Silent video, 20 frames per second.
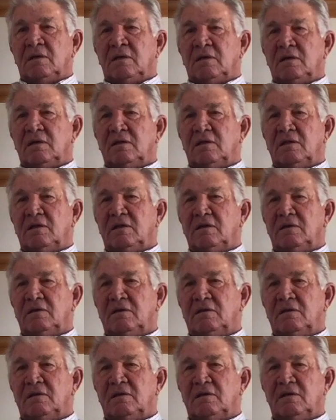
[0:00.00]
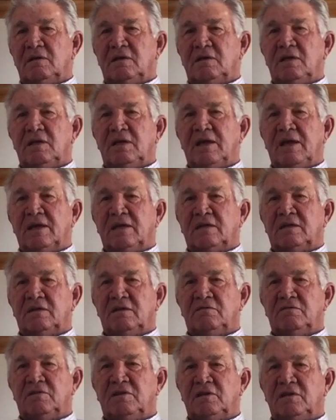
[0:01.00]
And then any
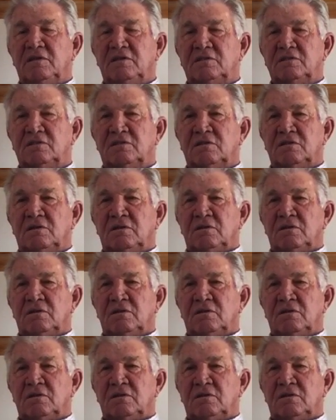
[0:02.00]
activities